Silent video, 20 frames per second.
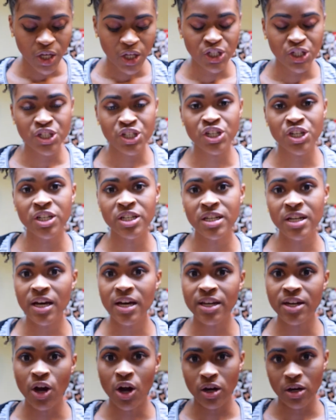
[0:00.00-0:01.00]
should
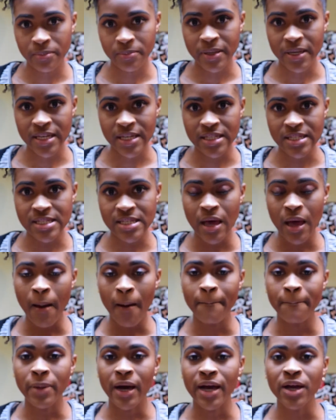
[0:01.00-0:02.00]
an art piece
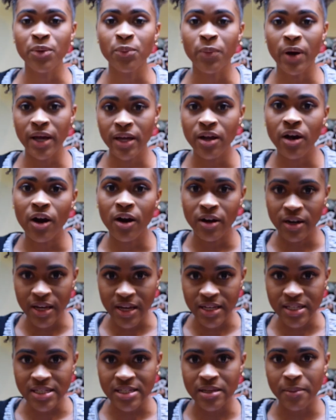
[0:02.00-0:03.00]
by a white
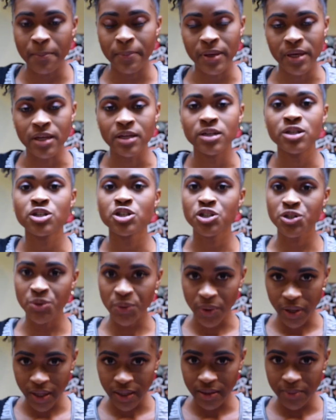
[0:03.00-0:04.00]
artist be
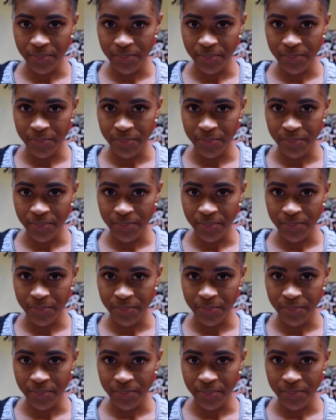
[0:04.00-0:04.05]
destroyed?